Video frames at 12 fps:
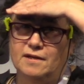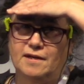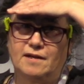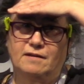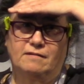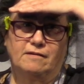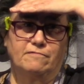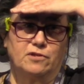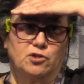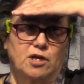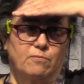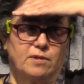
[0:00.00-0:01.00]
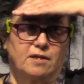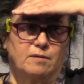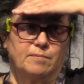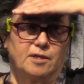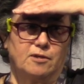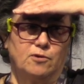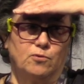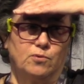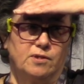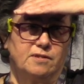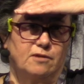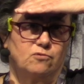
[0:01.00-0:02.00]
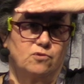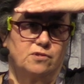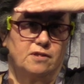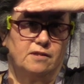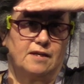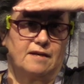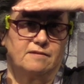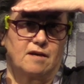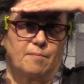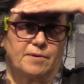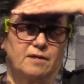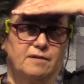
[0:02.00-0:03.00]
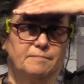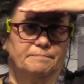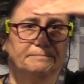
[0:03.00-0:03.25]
and I'd love to chat with anybody who is interested in that topic.